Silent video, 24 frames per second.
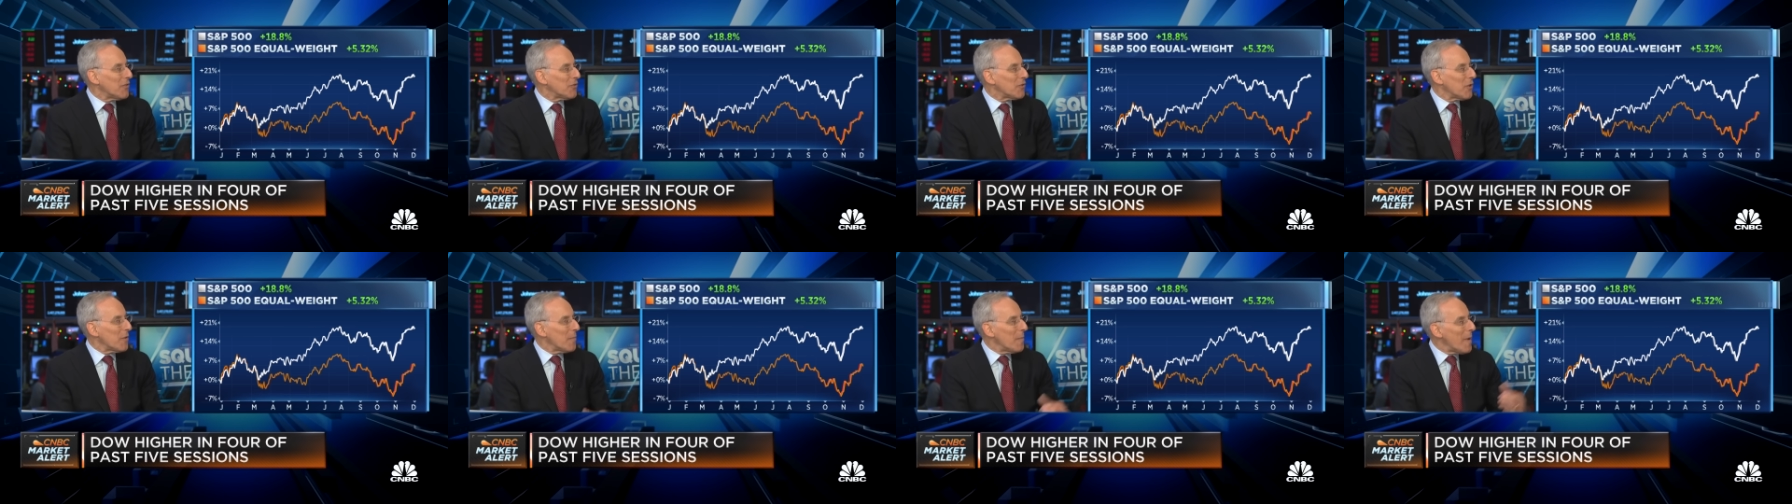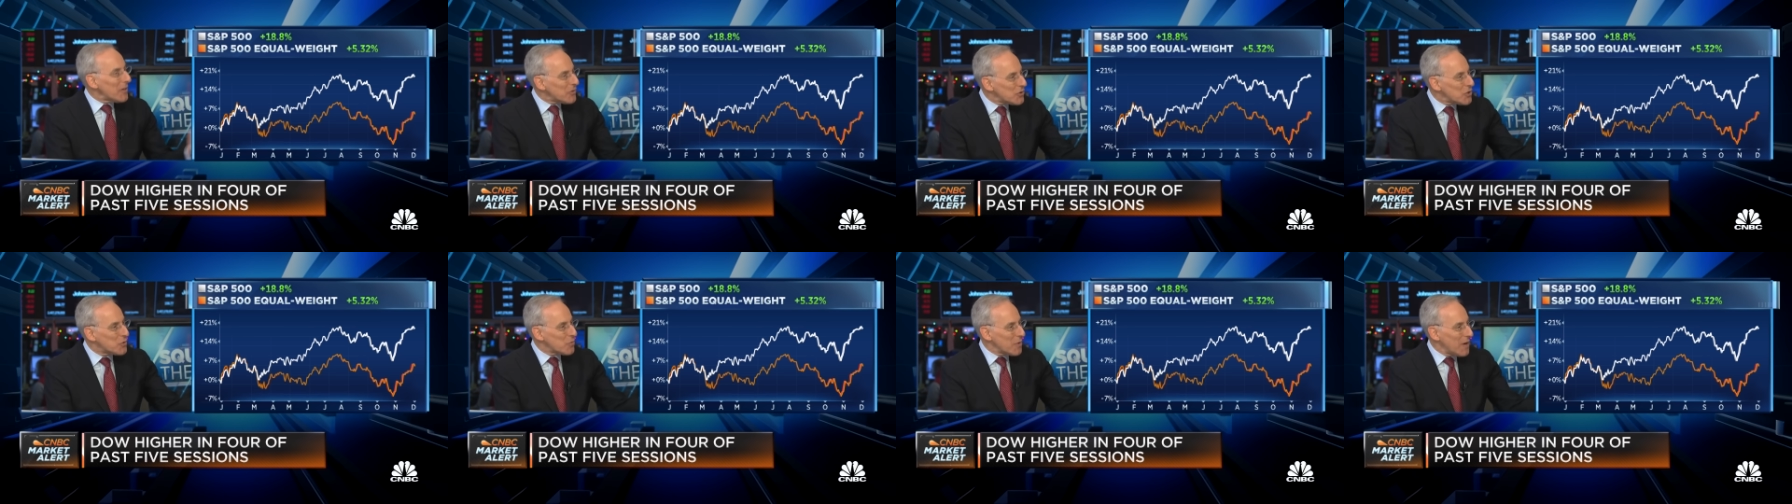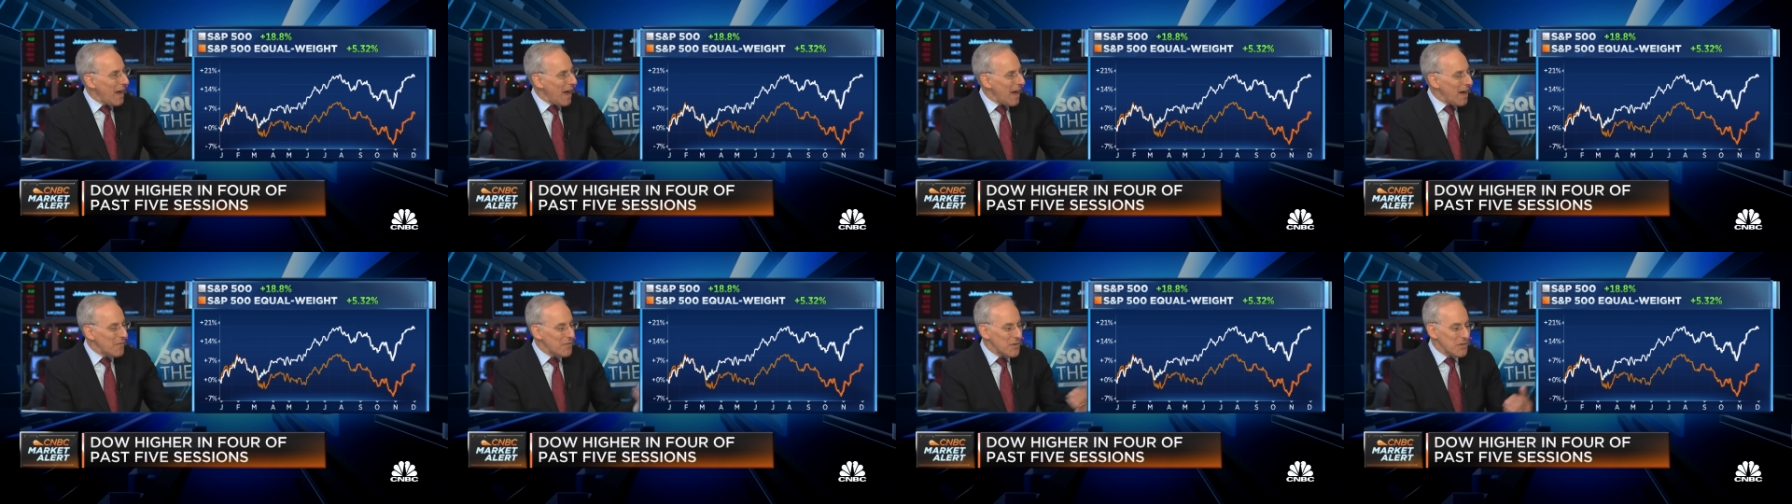so the message we
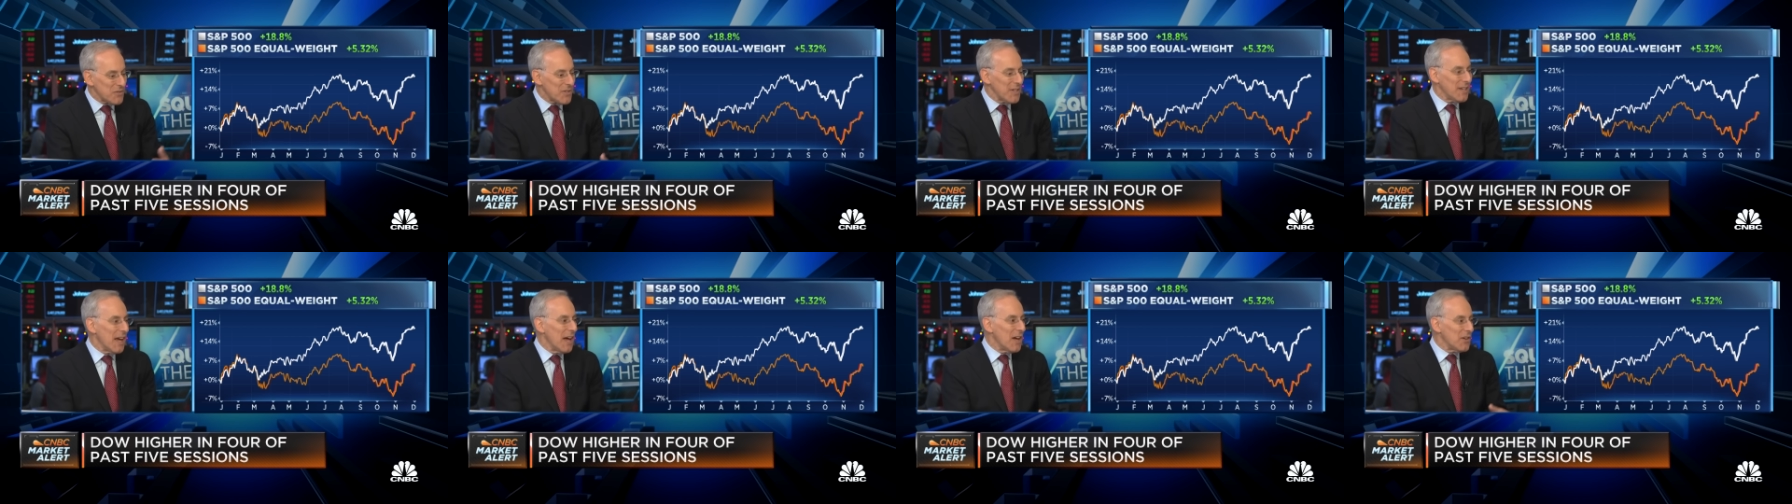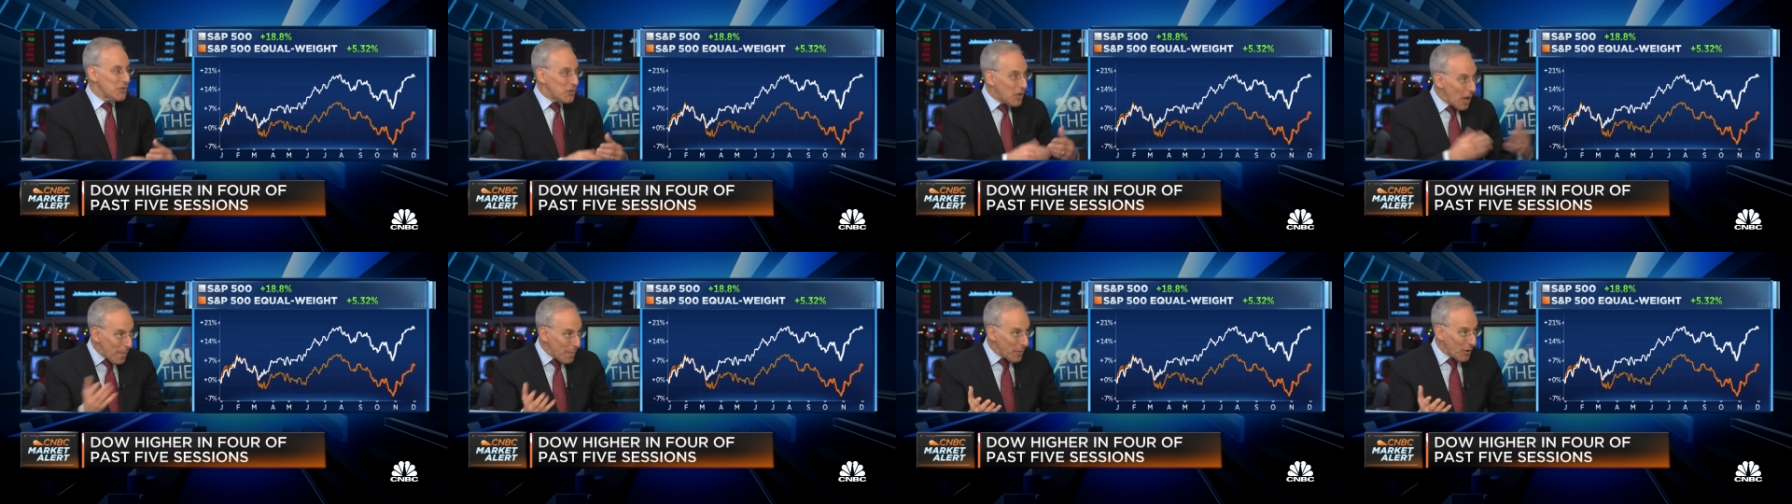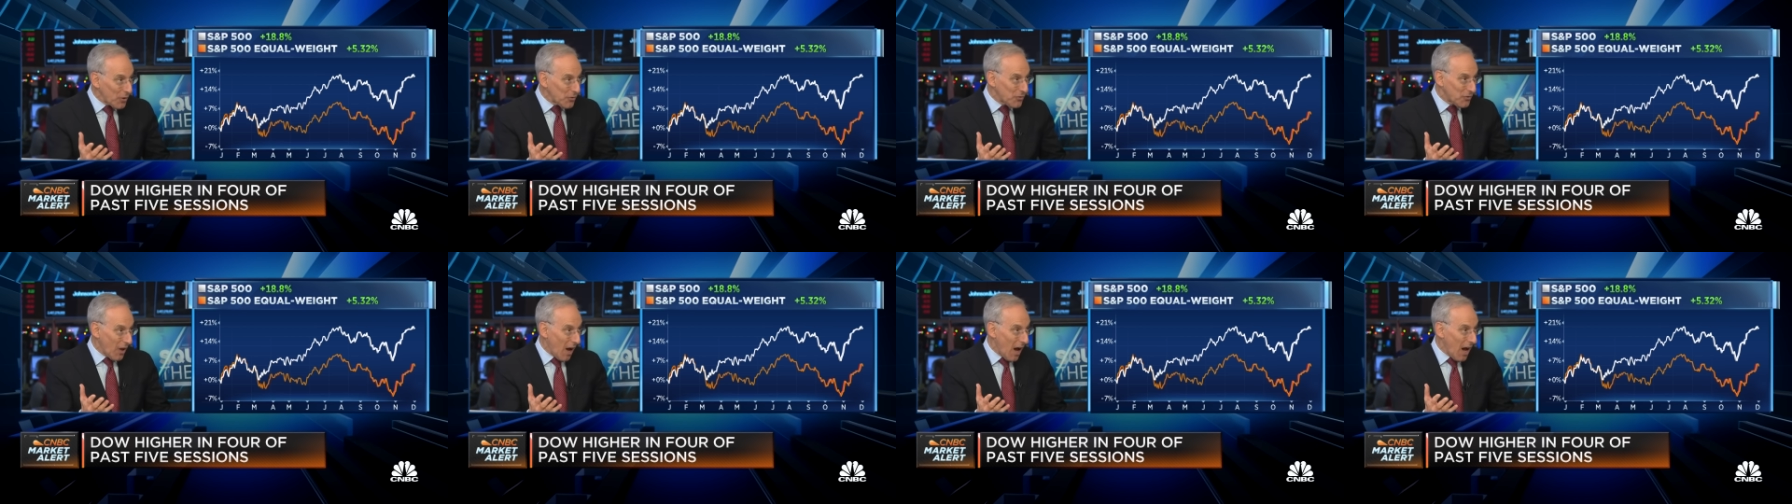have is the
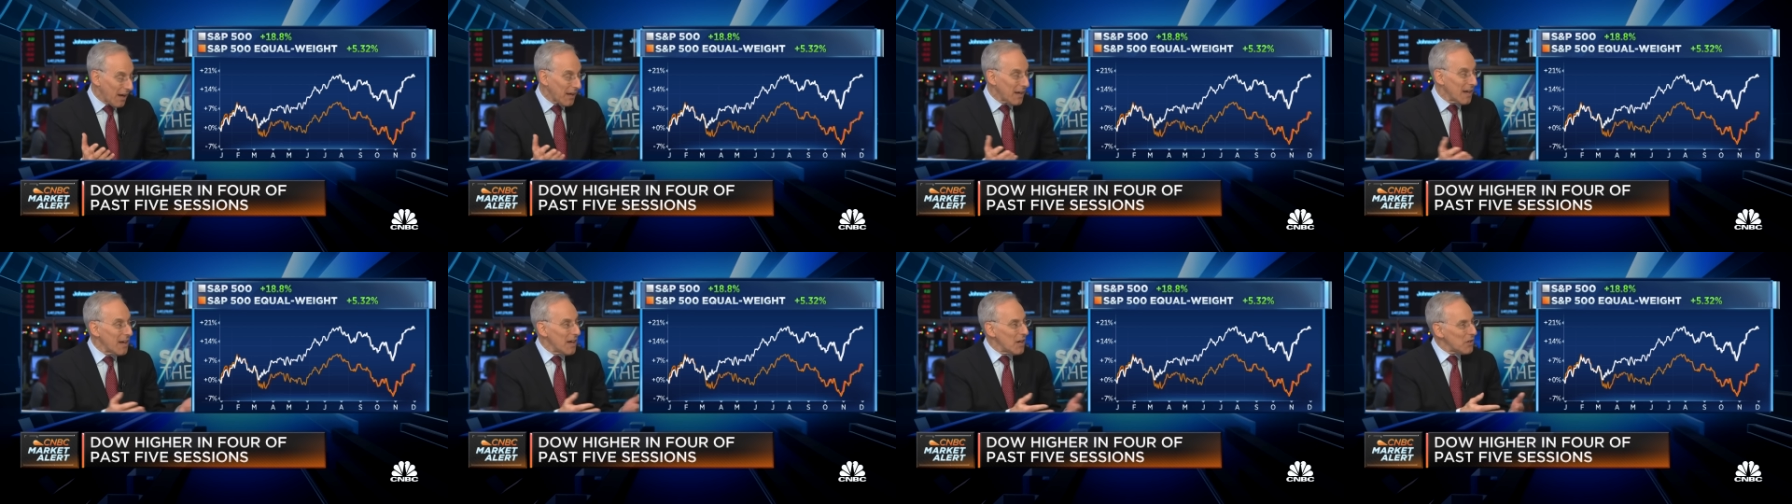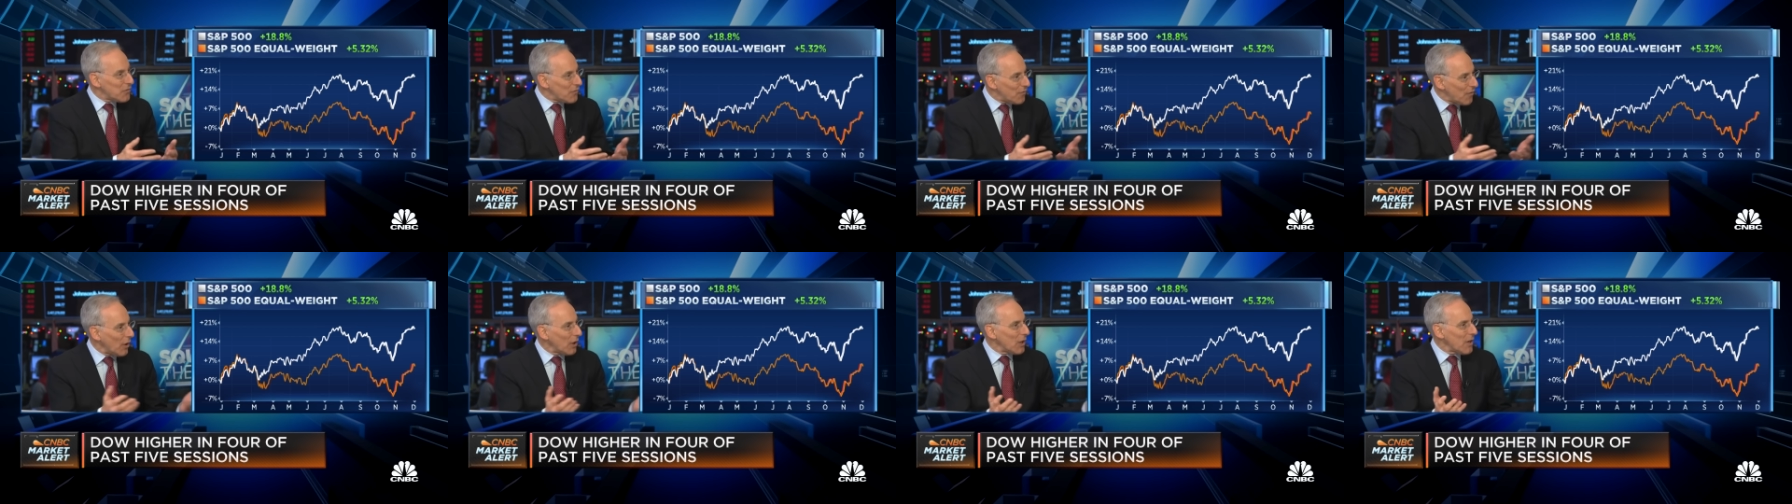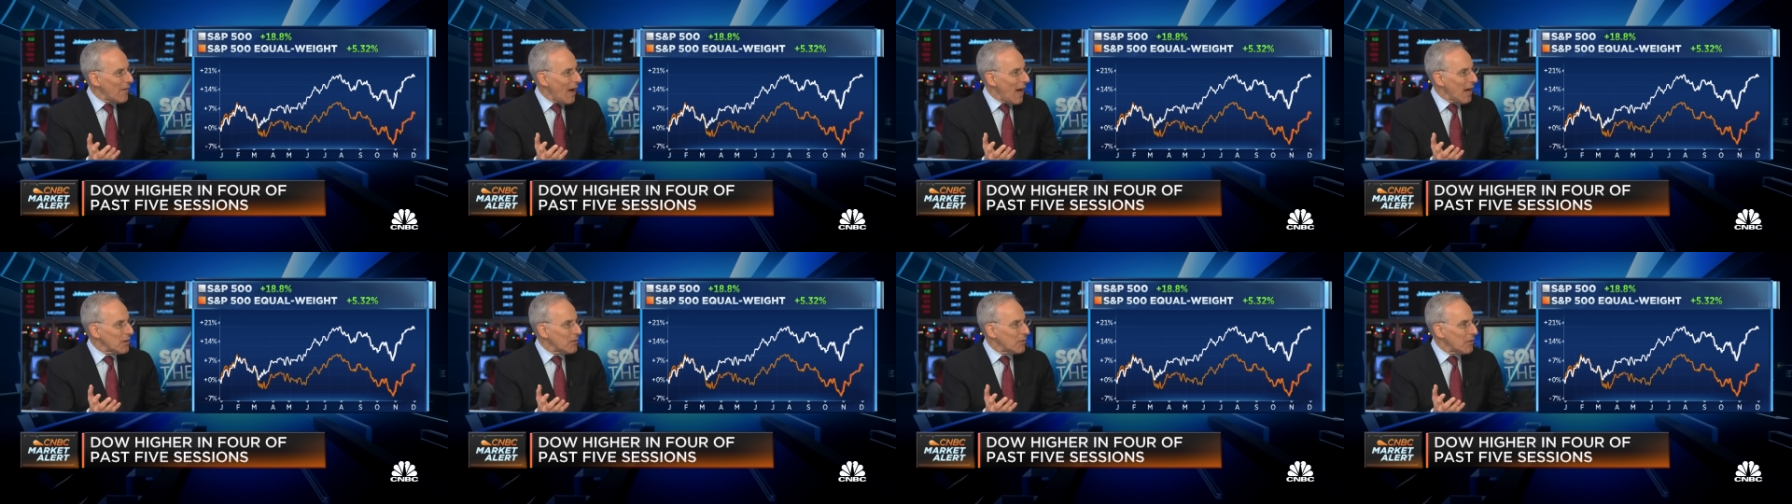typical stock is fairly
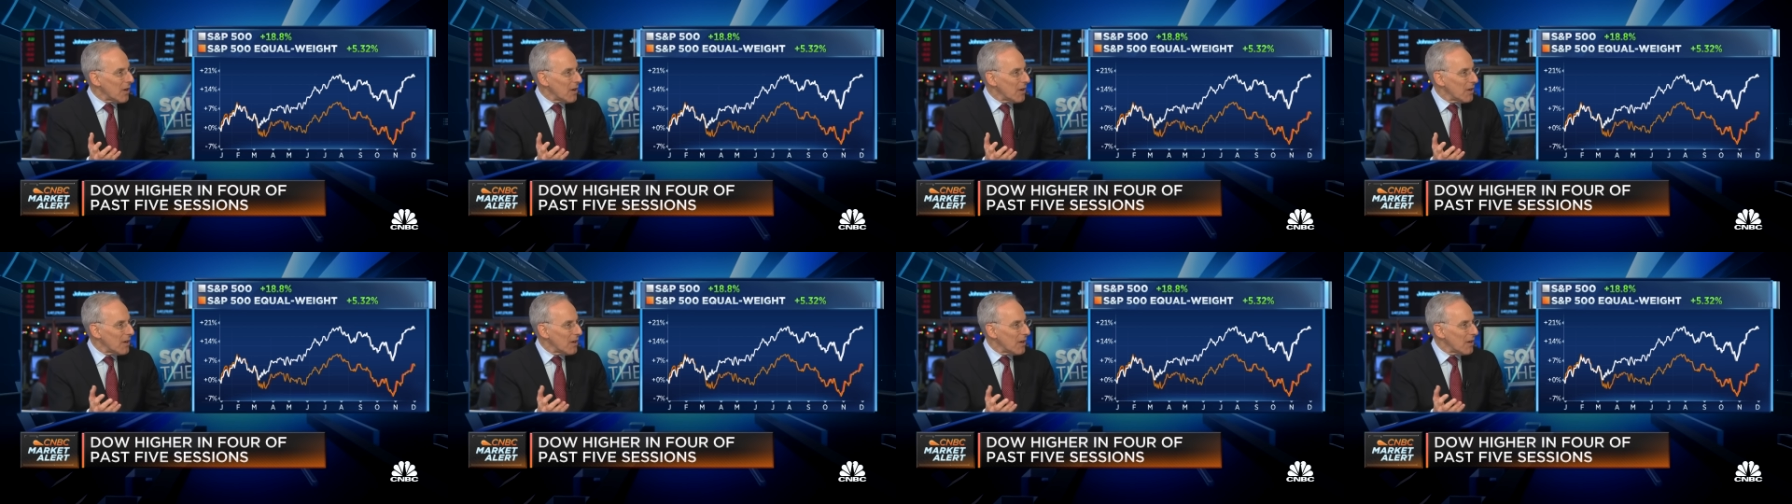valued.